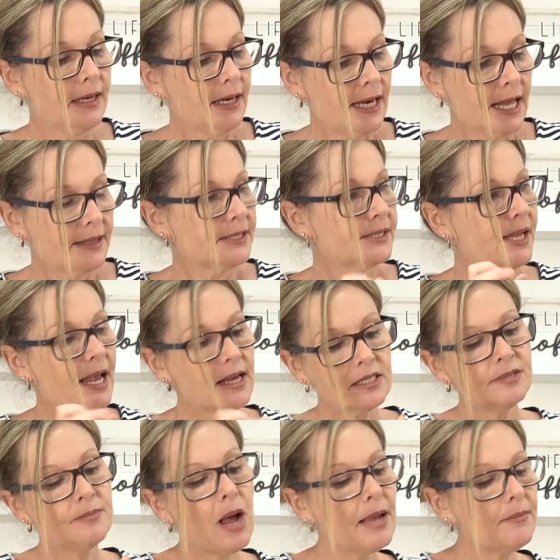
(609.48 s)
now the
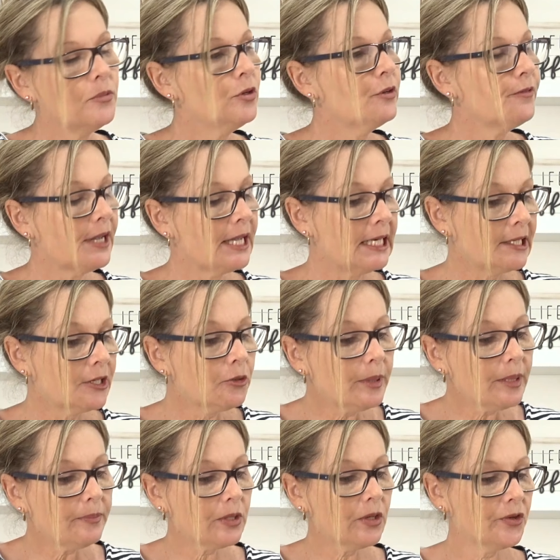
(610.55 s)
scales might move a little
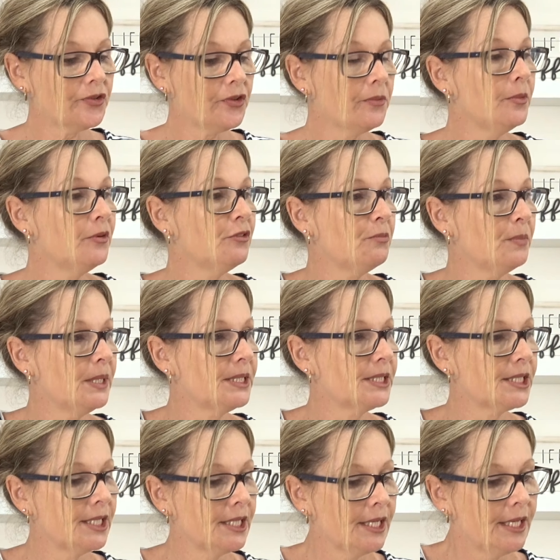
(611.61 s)
bit because of the movement
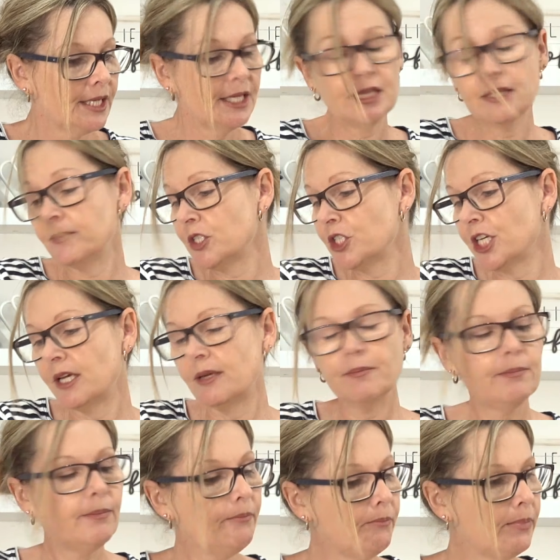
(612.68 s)
in the
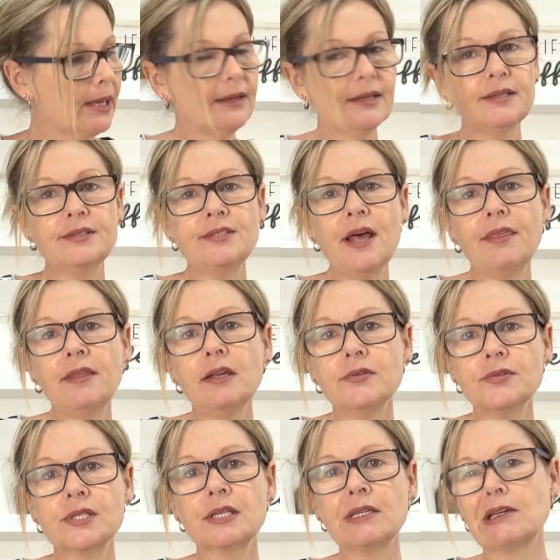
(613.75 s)
machine, but it's nothing
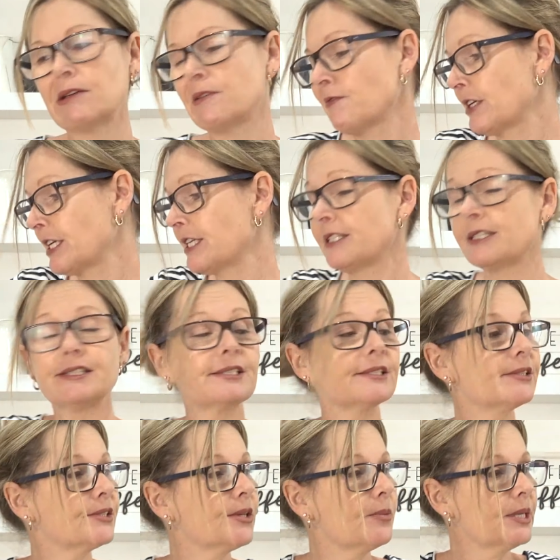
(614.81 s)
of significance.
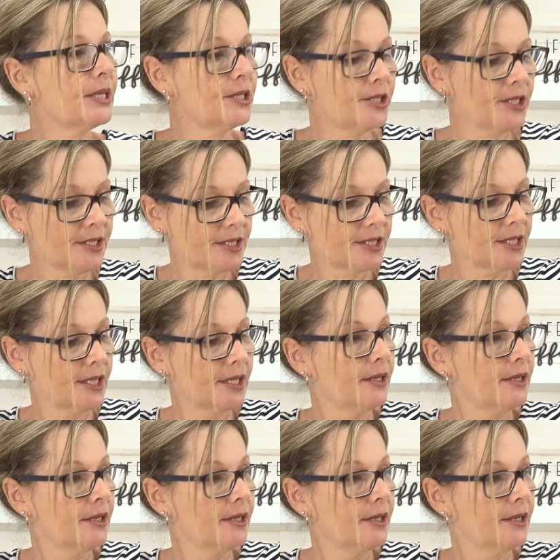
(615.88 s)
So we can just